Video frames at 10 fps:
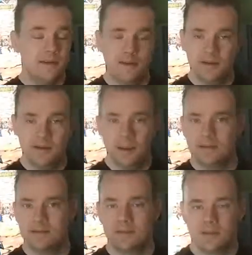Didn't do
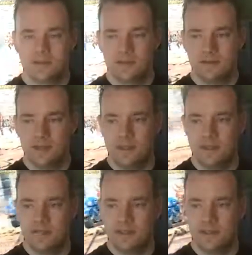that. They
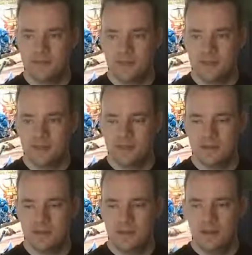didn't fix the
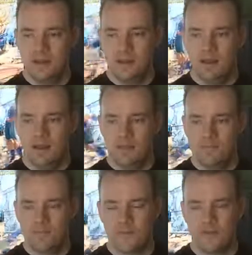VSync.
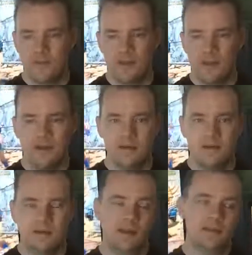From what I
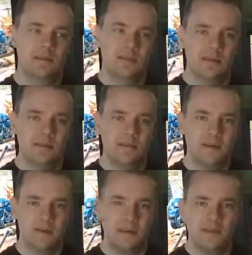hear, they slightly
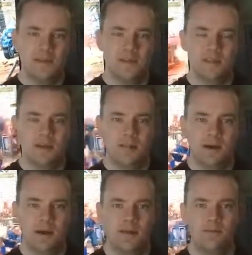fixed the
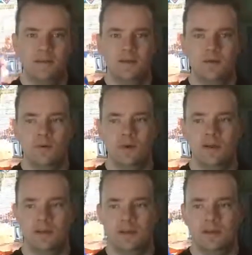HDMI video
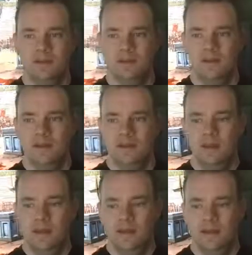quality
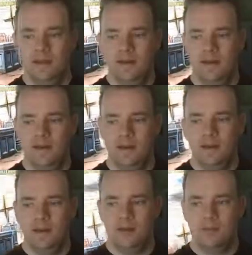and
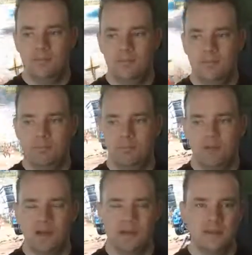
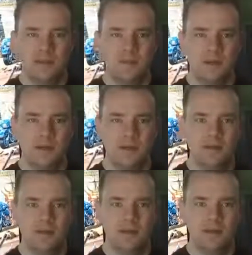blocked
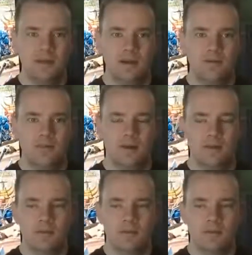anybody, all